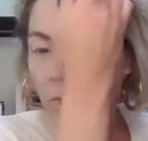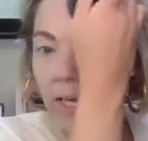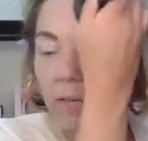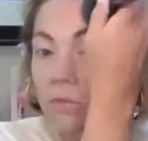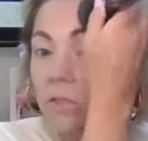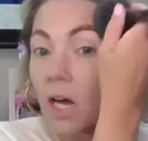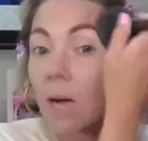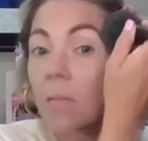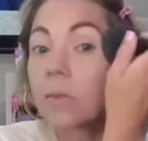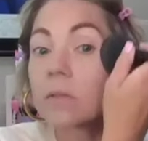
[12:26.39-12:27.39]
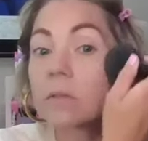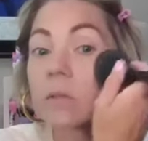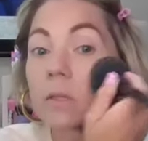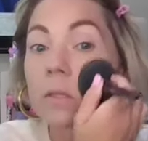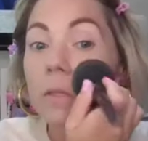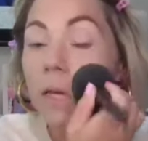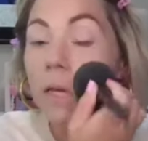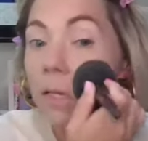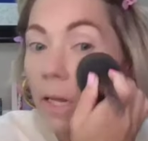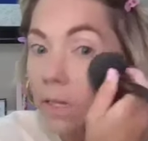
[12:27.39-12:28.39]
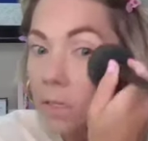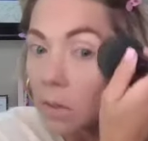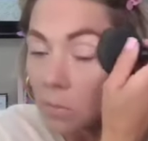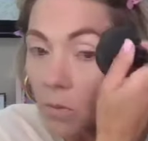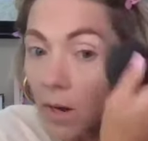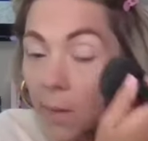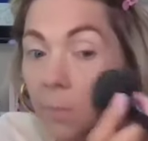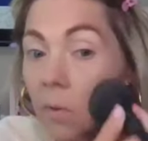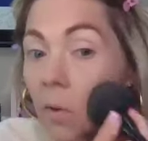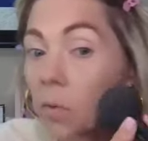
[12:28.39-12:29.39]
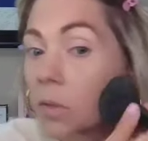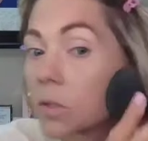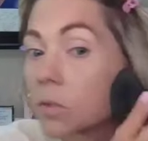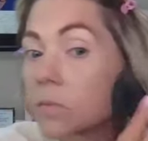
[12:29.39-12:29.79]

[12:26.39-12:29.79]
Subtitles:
right on top and nice and bright and bold.